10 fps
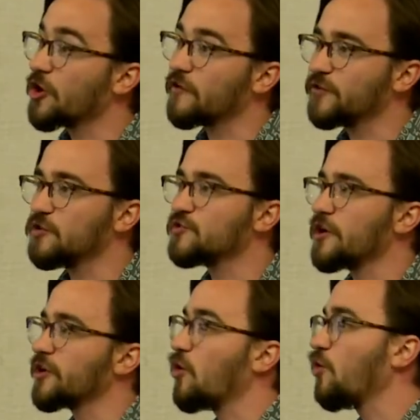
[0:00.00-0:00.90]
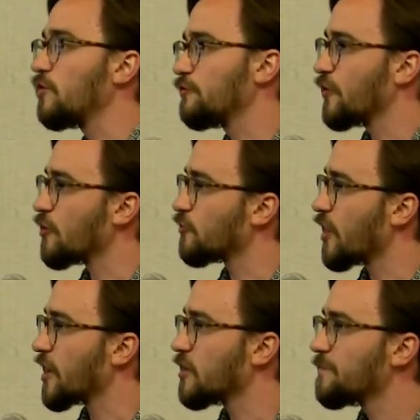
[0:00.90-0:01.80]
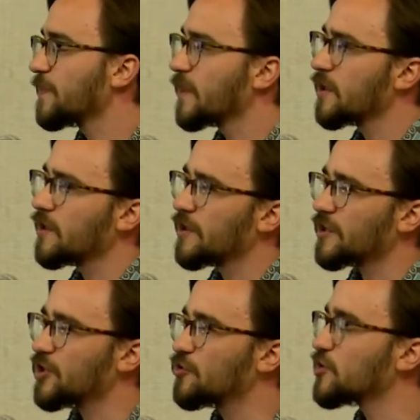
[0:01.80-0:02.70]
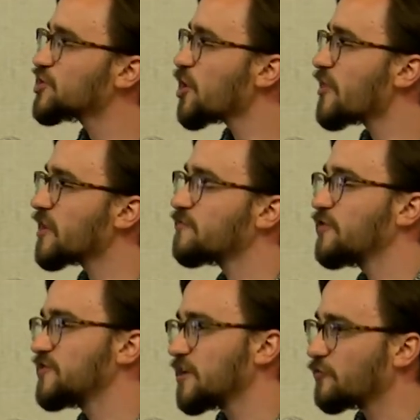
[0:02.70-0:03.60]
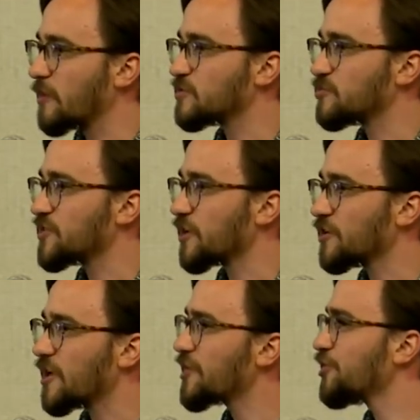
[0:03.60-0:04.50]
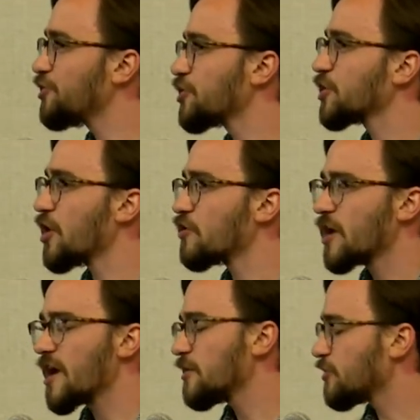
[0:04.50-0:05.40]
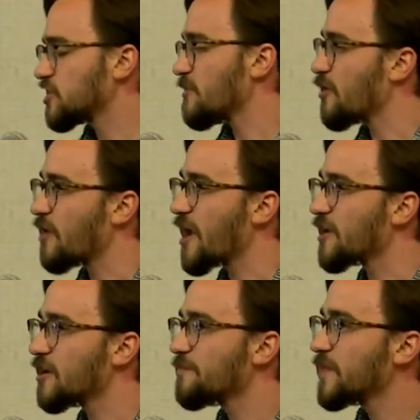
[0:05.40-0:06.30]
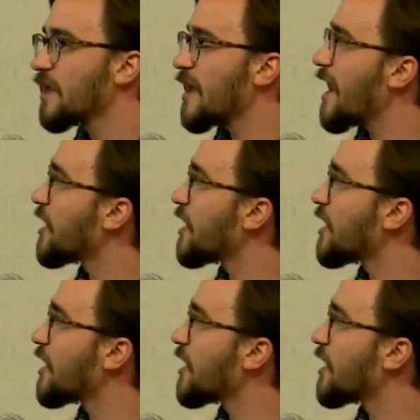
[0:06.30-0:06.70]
a fuse on an old phone, right? You can show that at 15 frames per second, and it'll look okay, looks about right, and